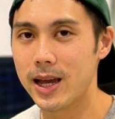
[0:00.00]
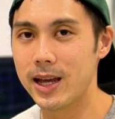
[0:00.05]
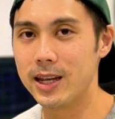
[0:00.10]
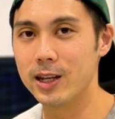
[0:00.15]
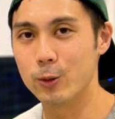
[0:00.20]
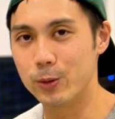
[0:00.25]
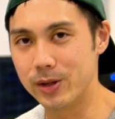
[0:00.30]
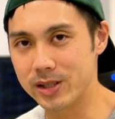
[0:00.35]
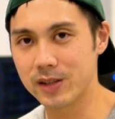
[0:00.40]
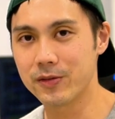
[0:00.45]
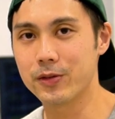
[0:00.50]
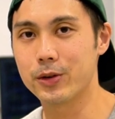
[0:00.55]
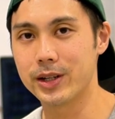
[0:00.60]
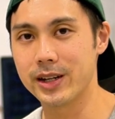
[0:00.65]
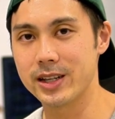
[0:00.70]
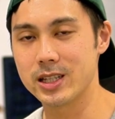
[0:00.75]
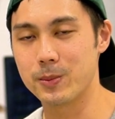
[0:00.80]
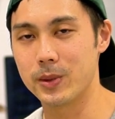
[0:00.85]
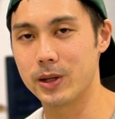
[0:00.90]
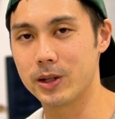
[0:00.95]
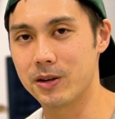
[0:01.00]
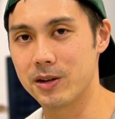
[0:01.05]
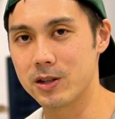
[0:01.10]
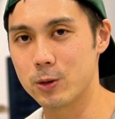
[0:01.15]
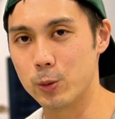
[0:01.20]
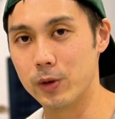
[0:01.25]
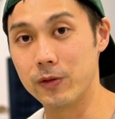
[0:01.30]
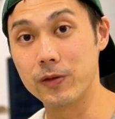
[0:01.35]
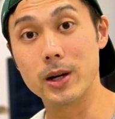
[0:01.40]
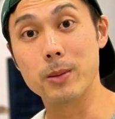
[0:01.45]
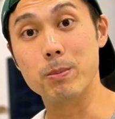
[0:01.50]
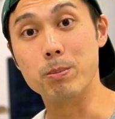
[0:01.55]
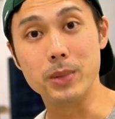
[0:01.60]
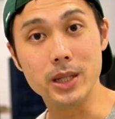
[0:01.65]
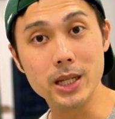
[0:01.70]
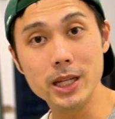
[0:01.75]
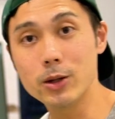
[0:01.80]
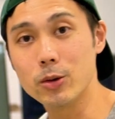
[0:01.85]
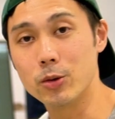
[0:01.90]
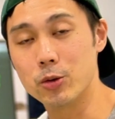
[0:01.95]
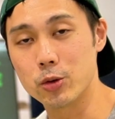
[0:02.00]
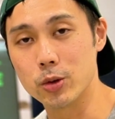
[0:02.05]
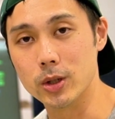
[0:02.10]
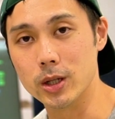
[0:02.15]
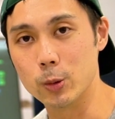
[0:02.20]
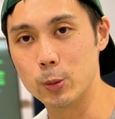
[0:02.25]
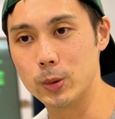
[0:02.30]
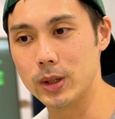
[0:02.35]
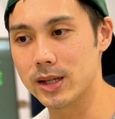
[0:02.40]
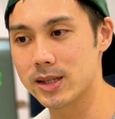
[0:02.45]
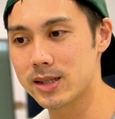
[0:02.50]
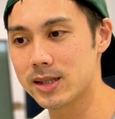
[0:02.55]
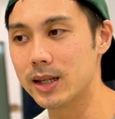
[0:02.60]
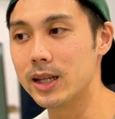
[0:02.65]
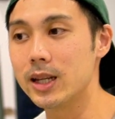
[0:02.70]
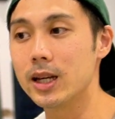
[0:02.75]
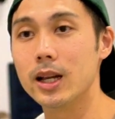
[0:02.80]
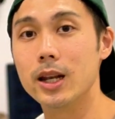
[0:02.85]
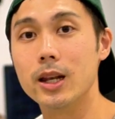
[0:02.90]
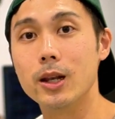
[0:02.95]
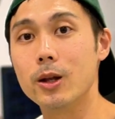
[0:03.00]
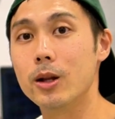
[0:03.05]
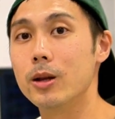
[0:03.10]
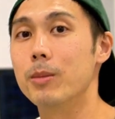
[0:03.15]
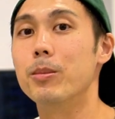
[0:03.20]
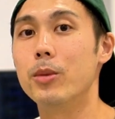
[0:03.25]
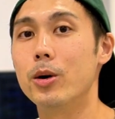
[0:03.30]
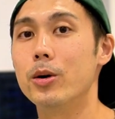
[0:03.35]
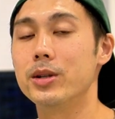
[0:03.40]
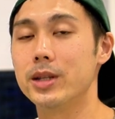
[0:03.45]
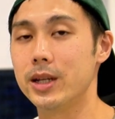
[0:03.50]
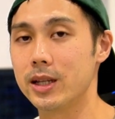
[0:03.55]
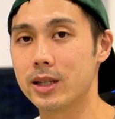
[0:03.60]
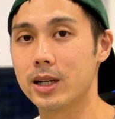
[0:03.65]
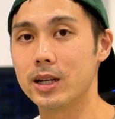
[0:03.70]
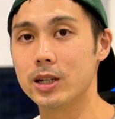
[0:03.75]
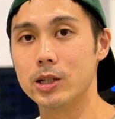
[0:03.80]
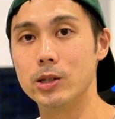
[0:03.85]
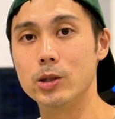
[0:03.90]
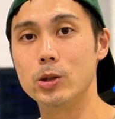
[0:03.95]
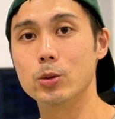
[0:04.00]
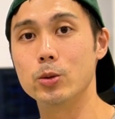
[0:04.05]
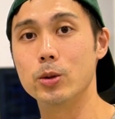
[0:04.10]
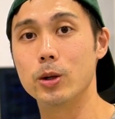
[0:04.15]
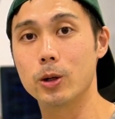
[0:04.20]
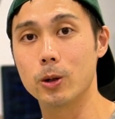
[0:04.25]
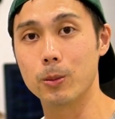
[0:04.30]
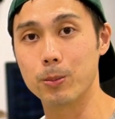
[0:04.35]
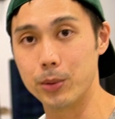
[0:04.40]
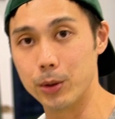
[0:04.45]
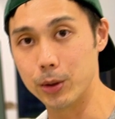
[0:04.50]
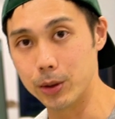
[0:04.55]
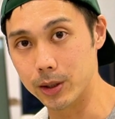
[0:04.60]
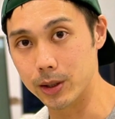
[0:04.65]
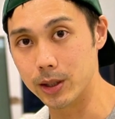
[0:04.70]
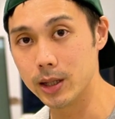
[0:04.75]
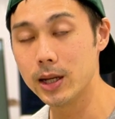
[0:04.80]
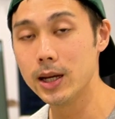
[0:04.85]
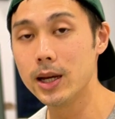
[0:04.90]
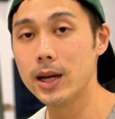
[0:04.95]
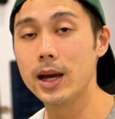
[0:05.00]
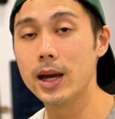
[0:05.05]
And the reason for that is because with a MIDI controller, we are sending a lot more data into the computer,